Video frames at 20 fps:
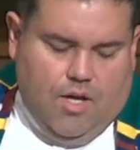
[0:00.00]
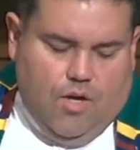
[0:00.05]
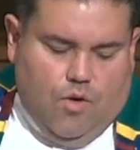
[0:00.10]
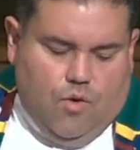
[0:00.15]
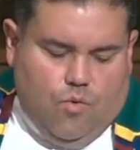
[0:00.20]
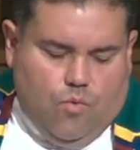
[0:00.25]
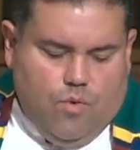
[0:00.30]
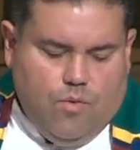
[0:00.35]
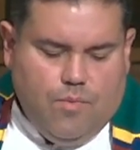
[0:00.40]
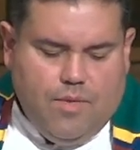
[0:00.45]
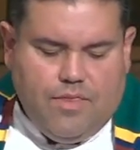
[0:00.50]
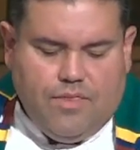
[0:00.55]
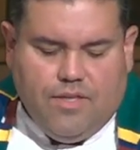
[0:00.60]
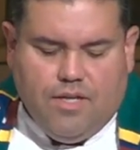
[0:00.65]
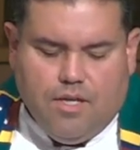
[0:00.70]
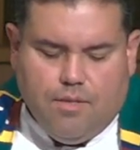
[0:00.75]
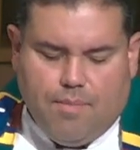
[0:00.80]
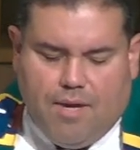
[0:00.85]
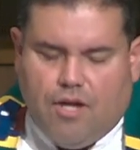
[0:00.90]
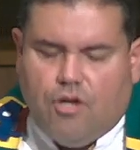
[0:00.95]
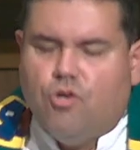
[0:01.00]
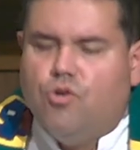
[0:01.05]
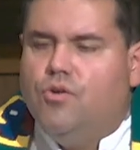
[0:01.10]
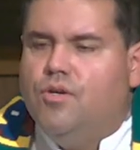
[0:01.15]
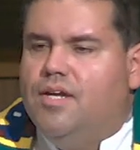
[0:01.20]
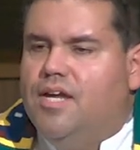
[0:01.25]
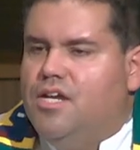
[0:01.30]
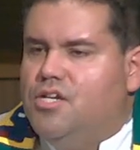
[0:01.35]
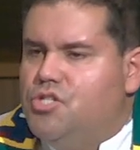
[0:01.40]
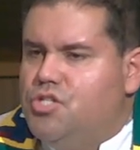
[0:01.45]
When we think about
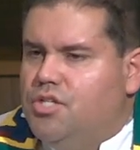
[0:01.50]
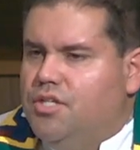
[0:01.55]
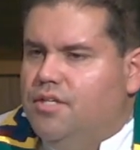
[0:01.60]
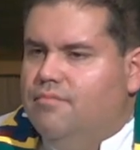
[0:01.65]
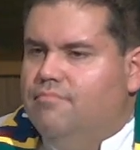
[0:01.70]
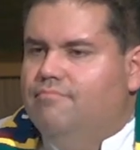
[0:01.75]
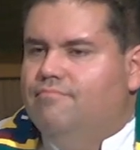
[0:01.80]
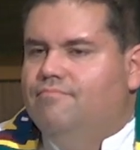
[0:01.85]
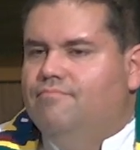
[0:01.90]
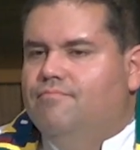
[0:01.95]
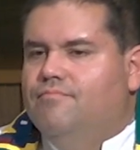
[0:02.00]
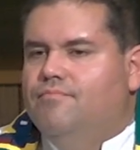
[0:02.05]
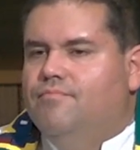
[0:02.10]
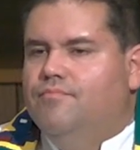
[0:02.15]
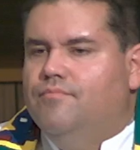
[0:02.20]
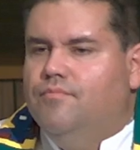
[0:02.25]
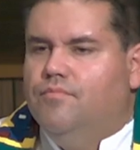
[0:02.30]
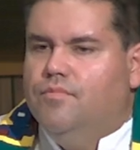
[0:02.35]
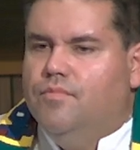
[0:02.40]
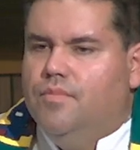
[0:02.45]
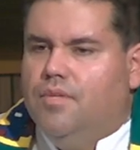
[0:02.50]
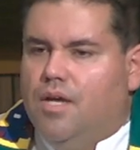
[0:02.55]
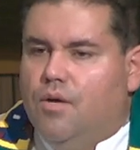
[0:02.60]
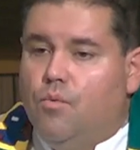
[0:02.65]
creation, and